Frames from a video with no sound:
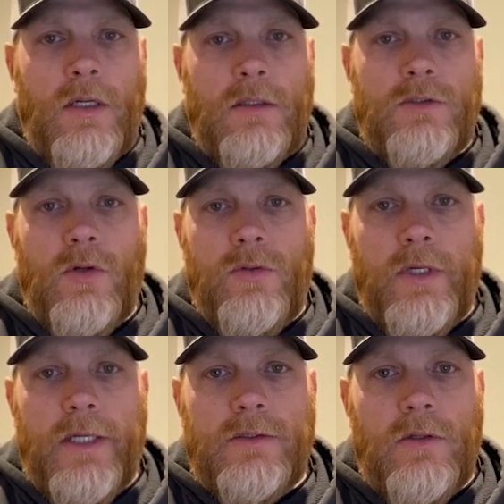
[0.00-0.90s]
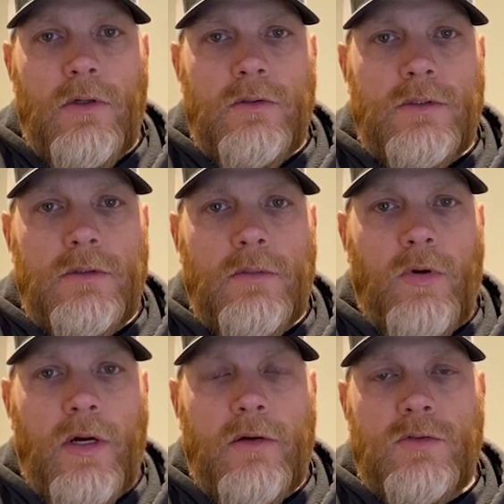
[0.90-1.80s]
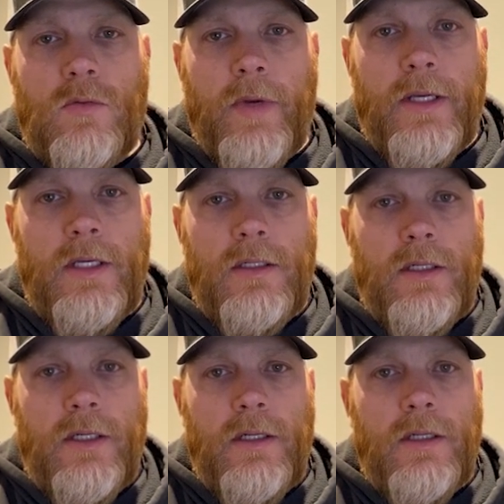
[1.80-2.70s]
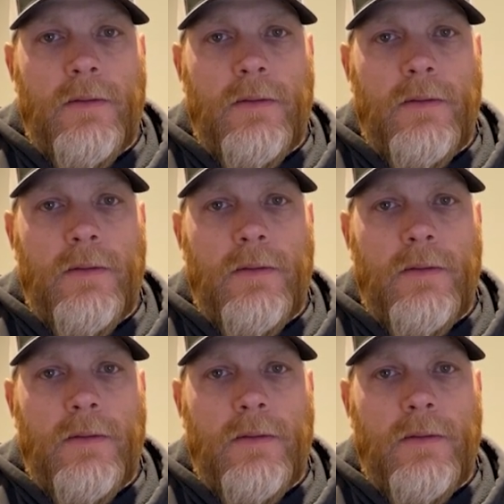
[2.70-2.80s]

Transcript: showing you guys those and the progress we're making, and any